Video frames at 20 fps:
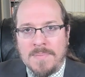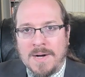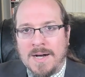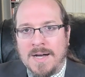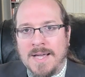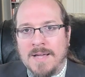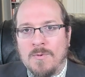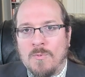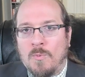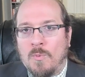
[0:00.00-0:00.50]

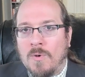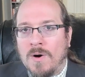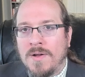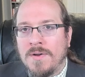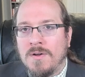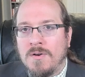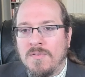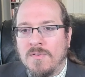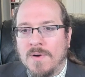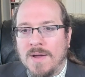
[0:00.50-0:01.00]
by
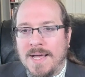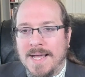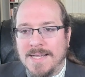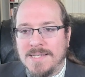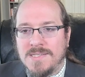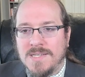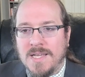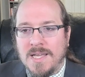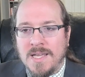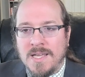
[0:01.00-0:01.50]
1 over
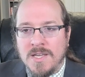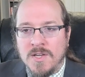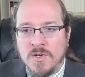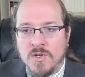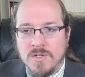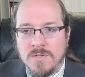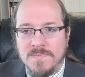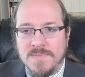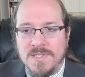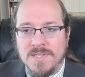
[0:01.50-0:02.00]
x
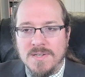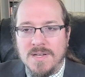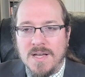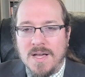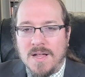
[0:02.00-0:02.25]
cubed,